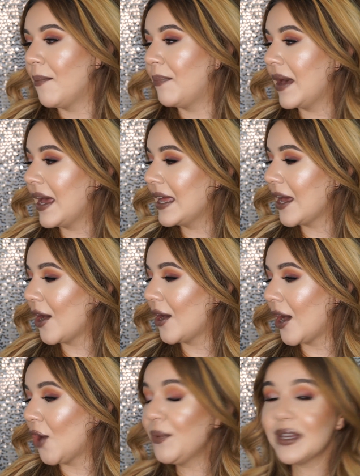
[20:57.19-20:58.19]
But
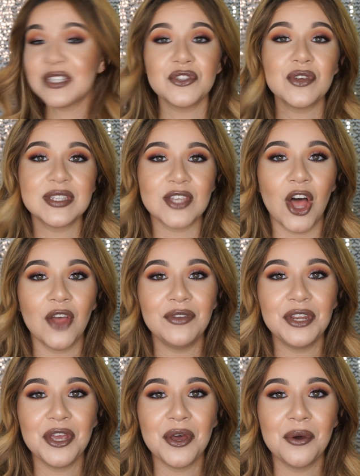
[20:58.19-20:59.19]
I hope you guys enjoyed this haul
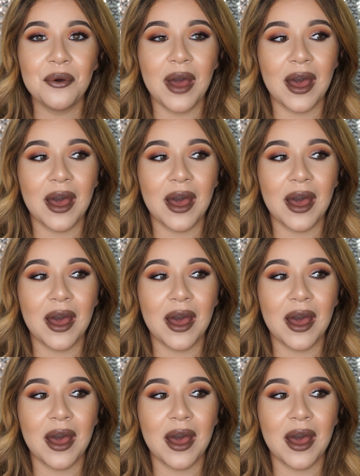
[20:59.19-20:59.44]
video.